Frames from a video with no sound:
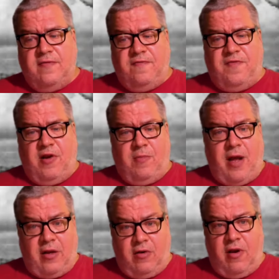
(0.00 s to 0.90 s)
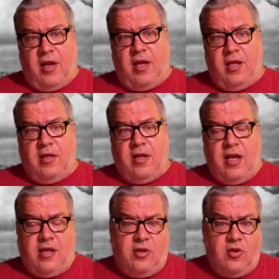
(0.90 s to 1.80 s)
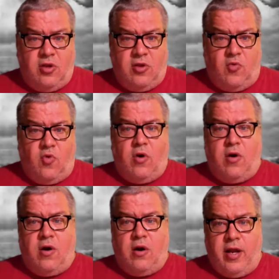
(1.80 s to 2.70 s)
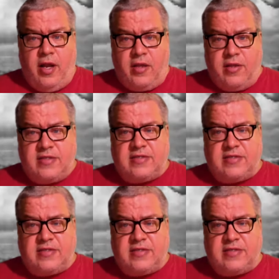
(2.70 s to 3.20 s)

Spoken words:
fear-mongering and nuclear war and